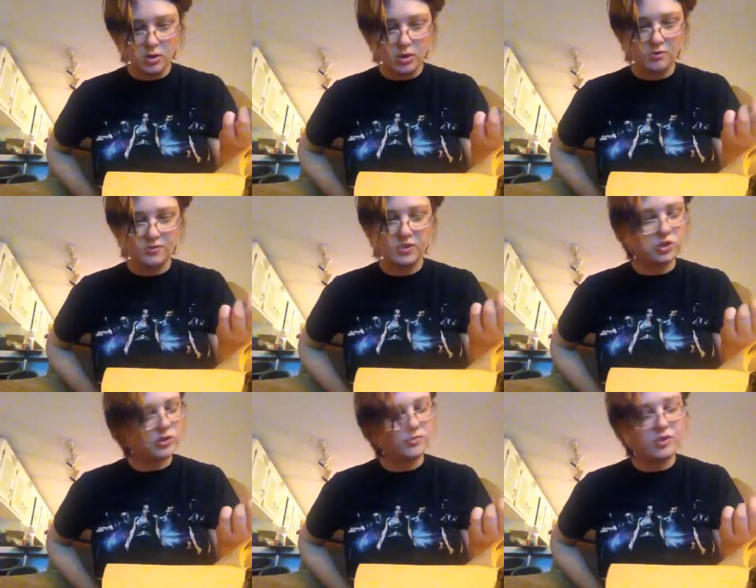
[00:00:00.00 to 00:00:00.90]
A
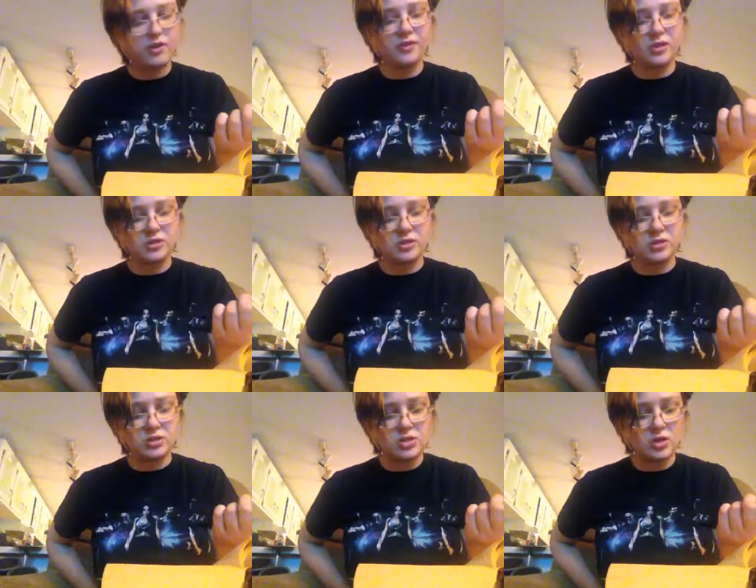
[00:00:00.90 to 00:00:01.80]
vision of loveliness
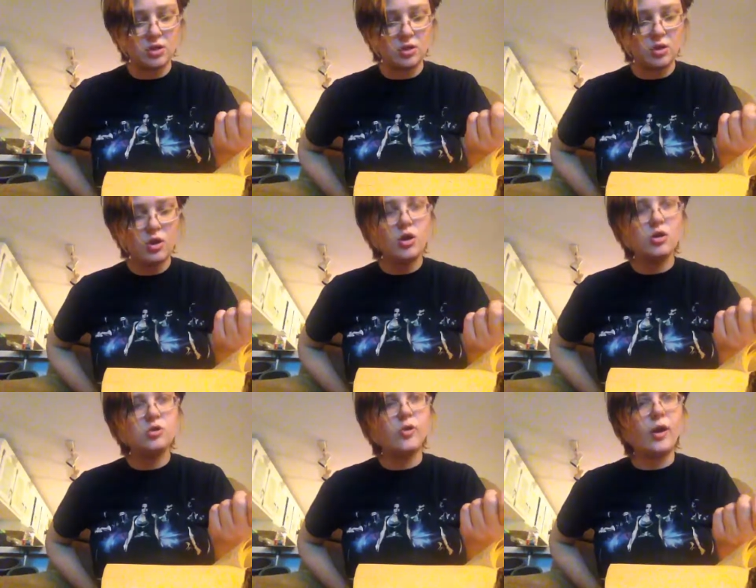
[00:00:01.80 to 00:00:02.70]
indeed.
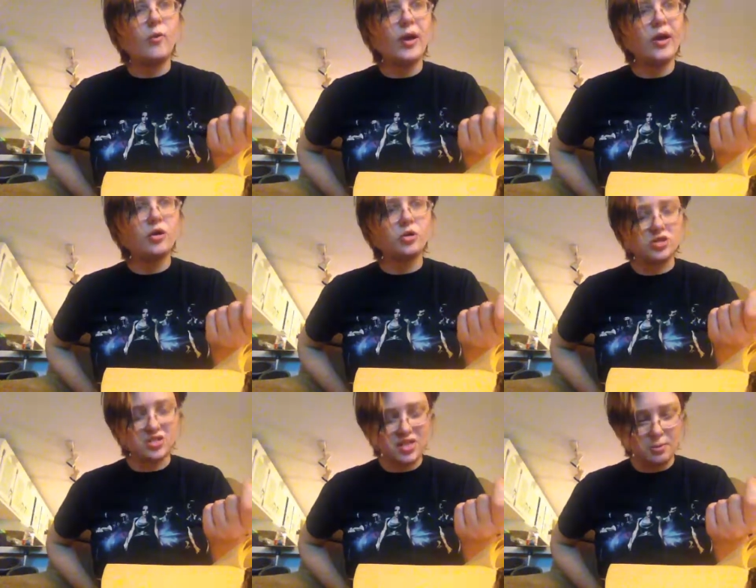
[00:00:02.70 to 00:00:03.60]
Do I wake or
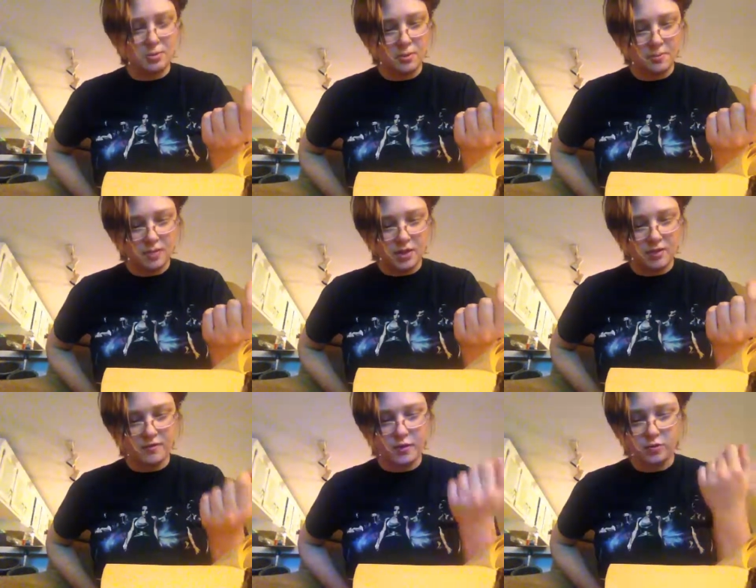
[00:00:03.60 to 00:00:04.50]
sleep?
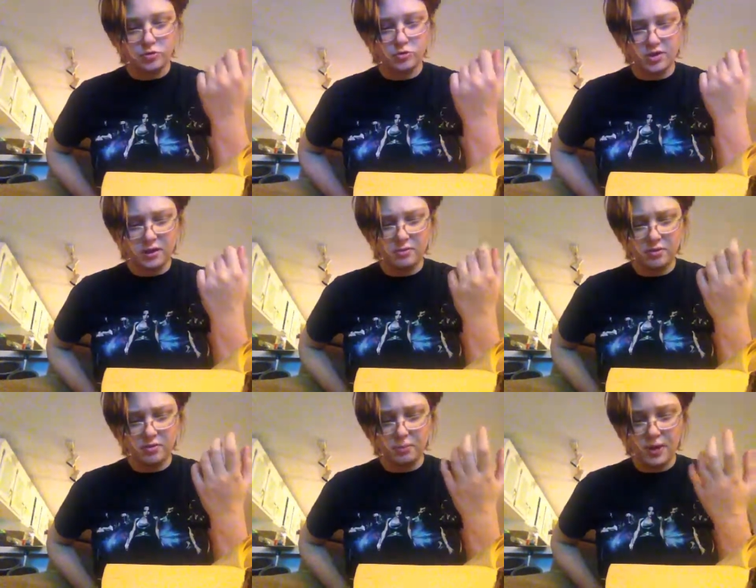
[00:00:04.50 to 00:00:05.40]
In very truth, I
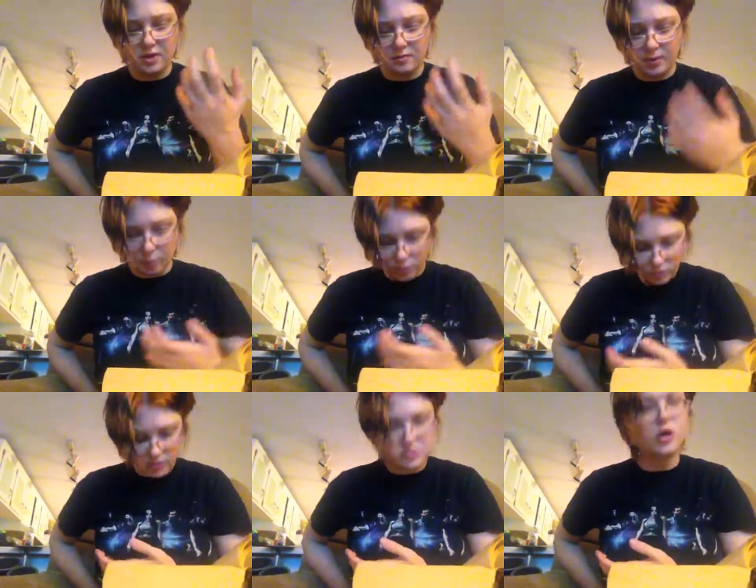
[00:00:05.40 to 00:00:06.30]
believe the pain of my
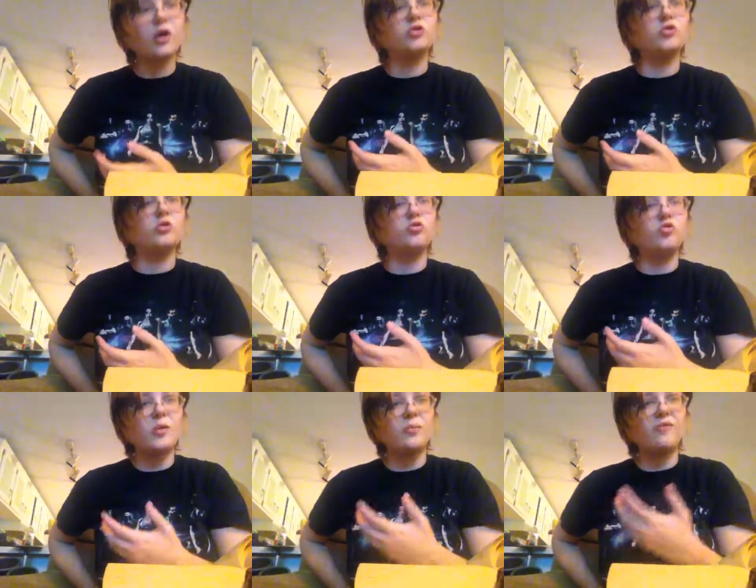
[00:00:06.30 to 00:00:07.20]
wound has conjured a
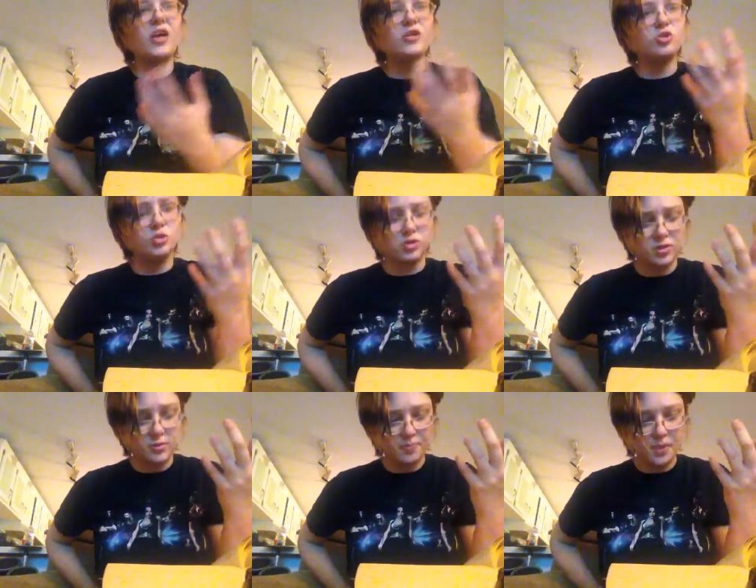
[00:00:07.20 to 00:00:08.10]
dream of angels.
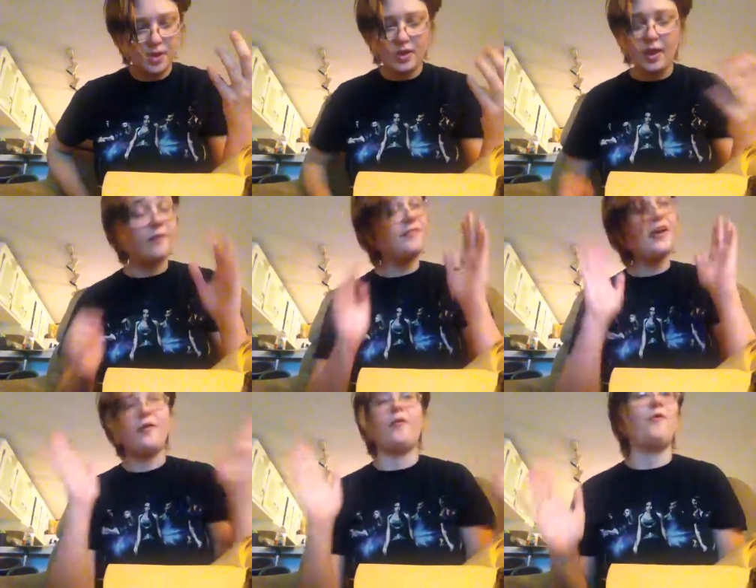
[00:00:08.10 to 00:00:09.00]
How
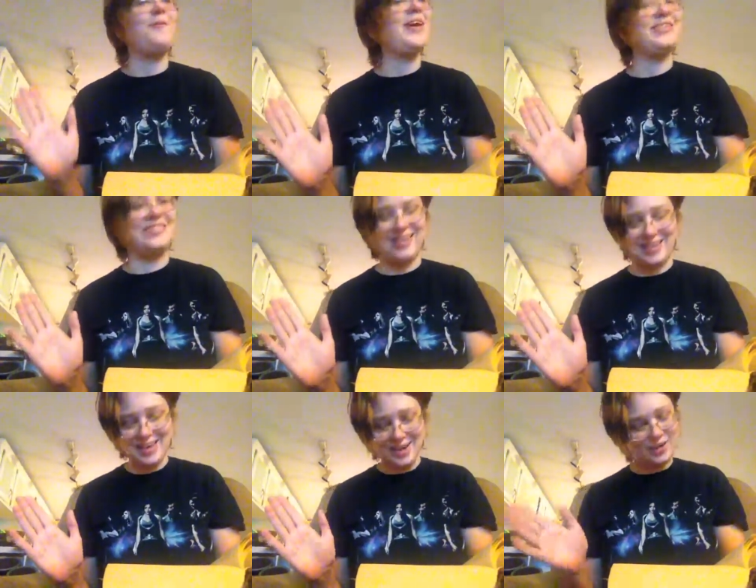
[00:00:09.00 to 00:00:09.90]
very
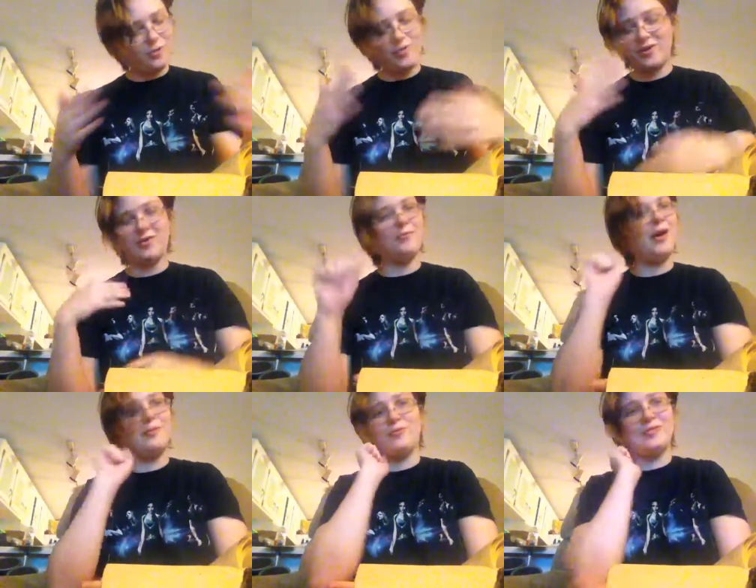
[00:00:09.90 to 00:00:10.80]
romantic. No wonder
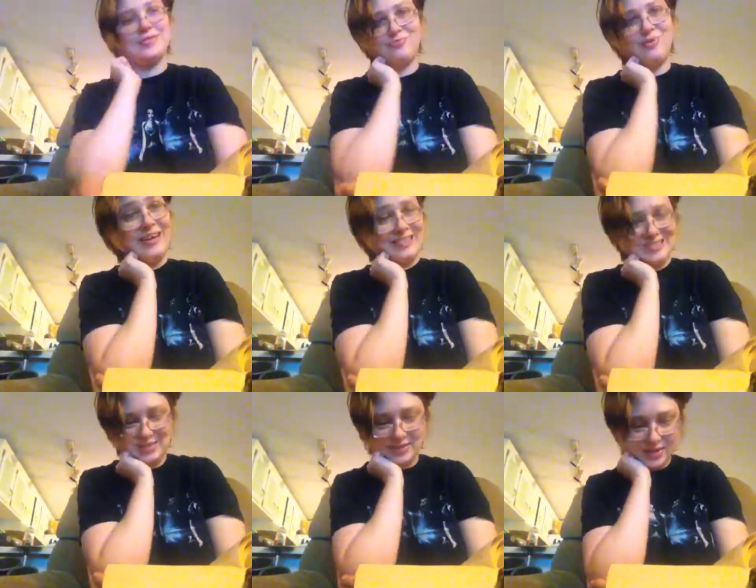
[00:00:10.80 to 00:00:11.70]
Mamma was impressed.